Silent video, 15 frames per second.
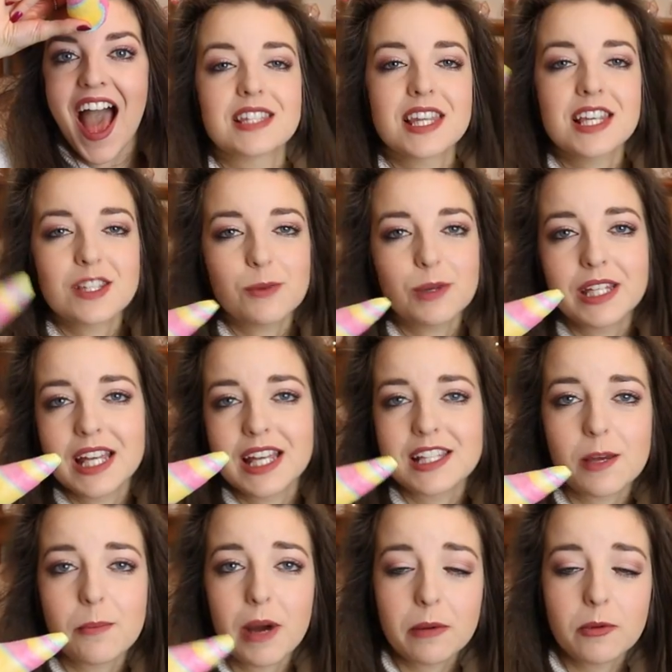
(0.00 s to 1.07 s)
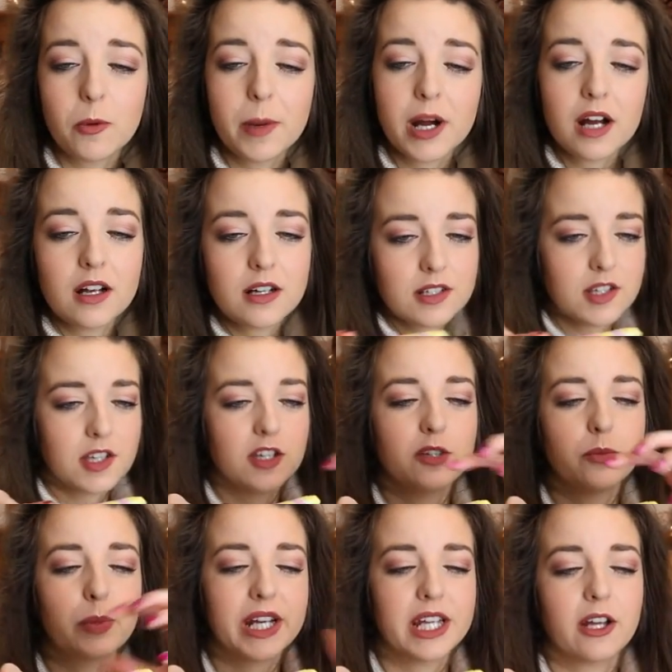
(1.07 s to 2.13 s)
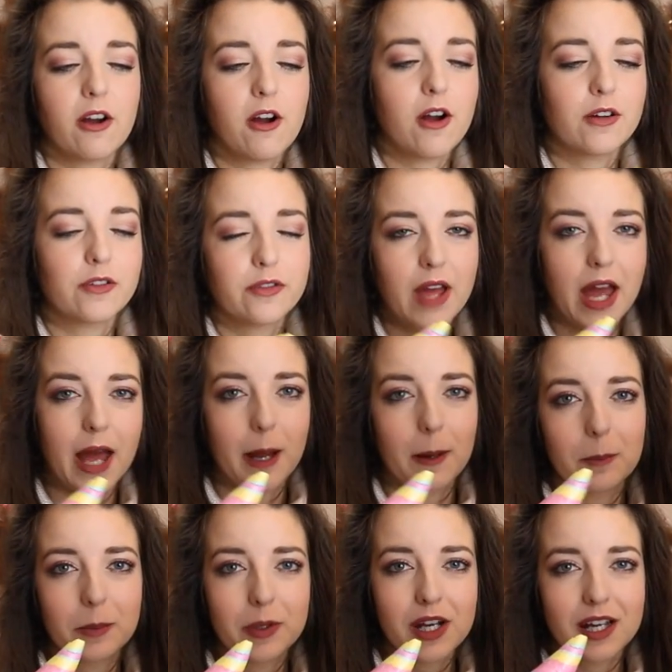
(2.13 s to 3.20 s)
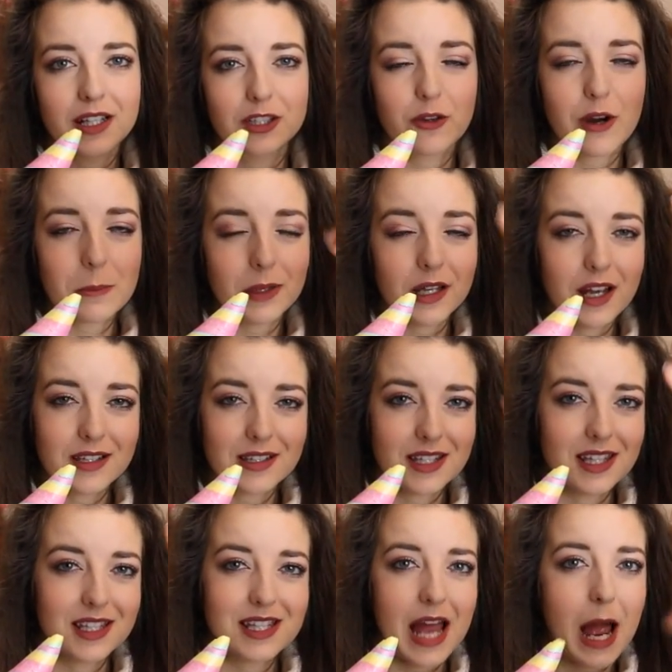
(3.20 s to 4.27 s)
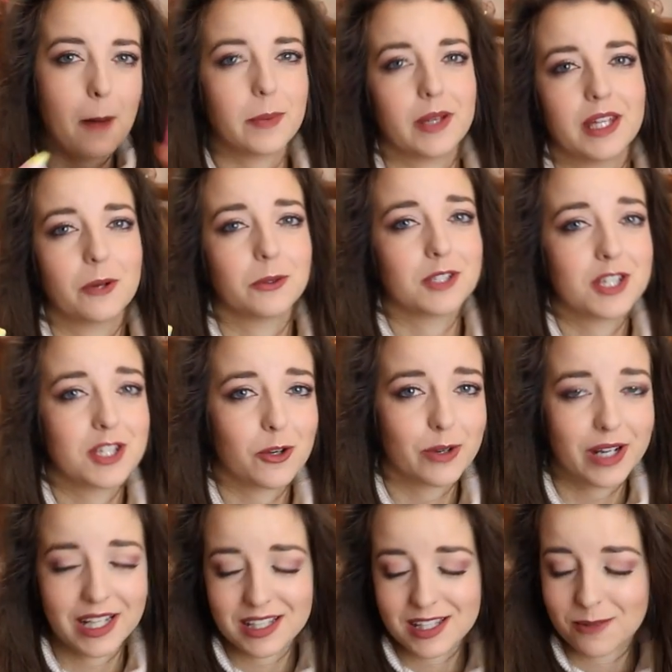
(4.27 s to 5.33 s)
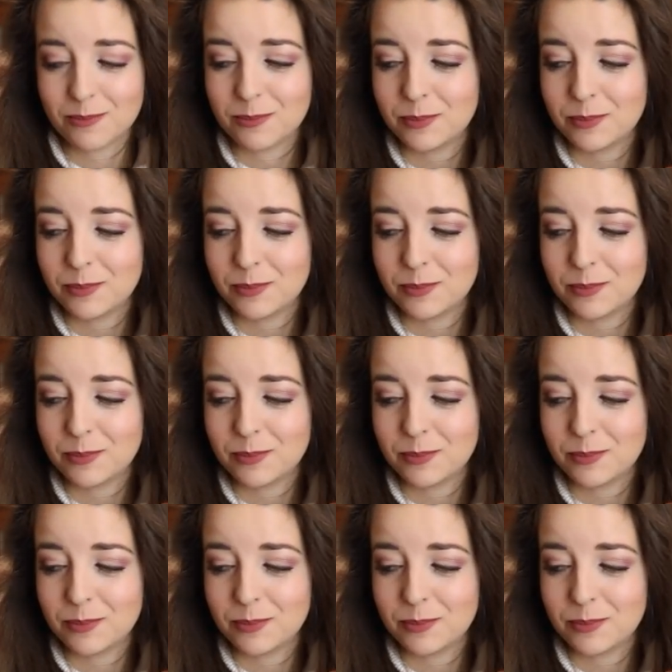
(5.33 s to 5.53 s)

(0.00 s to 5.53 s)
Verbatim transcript: This one is a bubble bar, so you break it off and put it, crumble it under the tap and that would just create some